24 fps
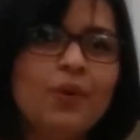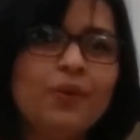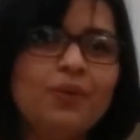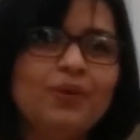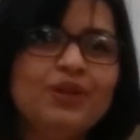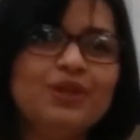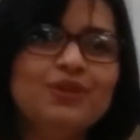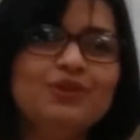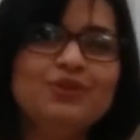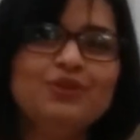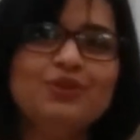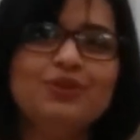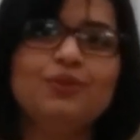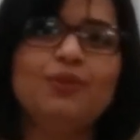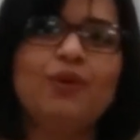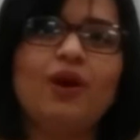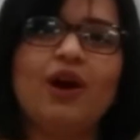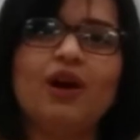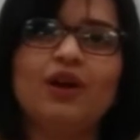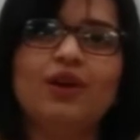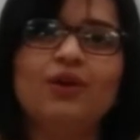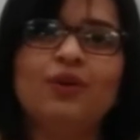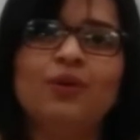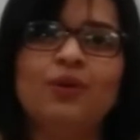We used to
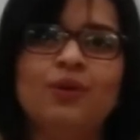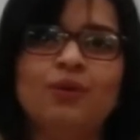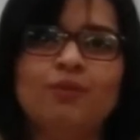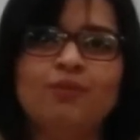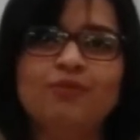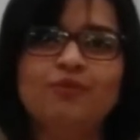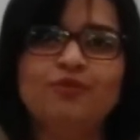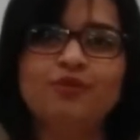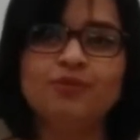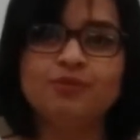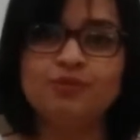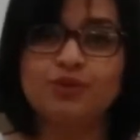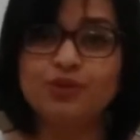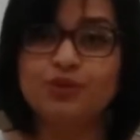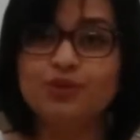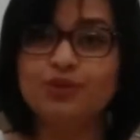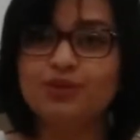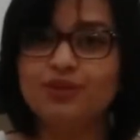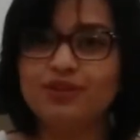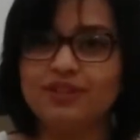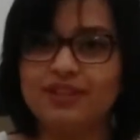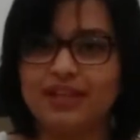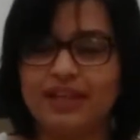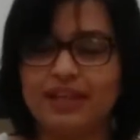walk home from
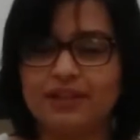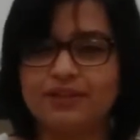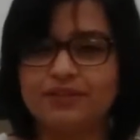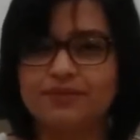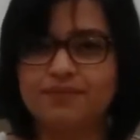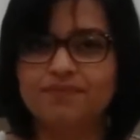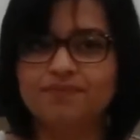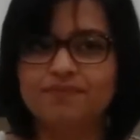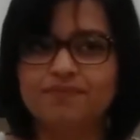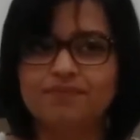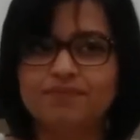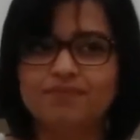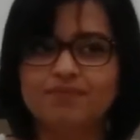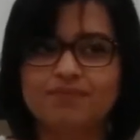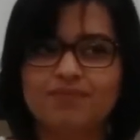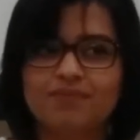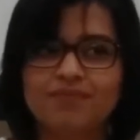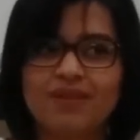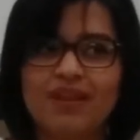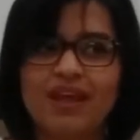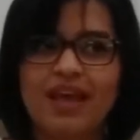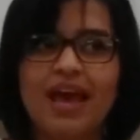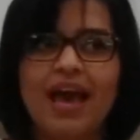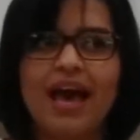school together,
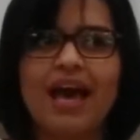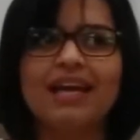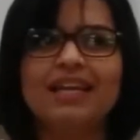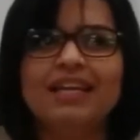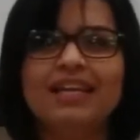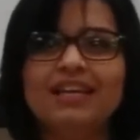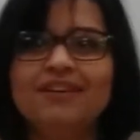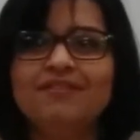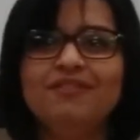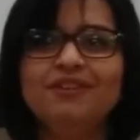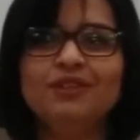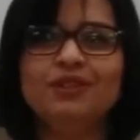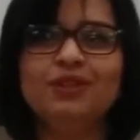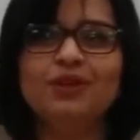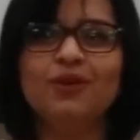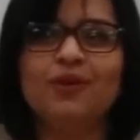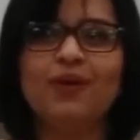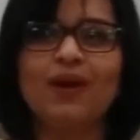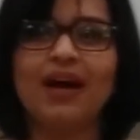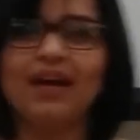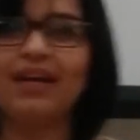and even though